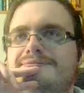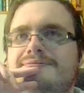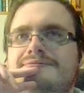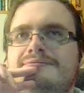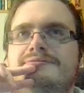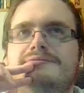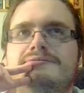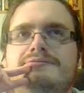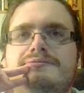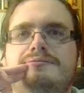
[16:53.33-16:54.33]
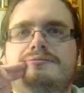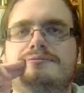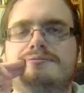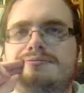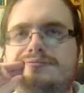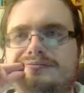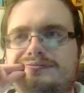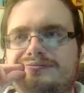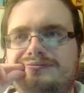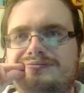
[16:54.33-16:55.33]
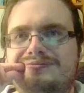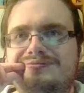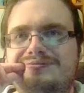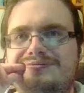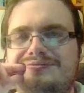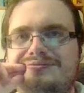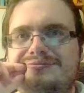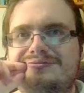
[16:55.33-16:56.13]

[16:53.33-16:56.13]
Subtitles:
stadium in the map in that game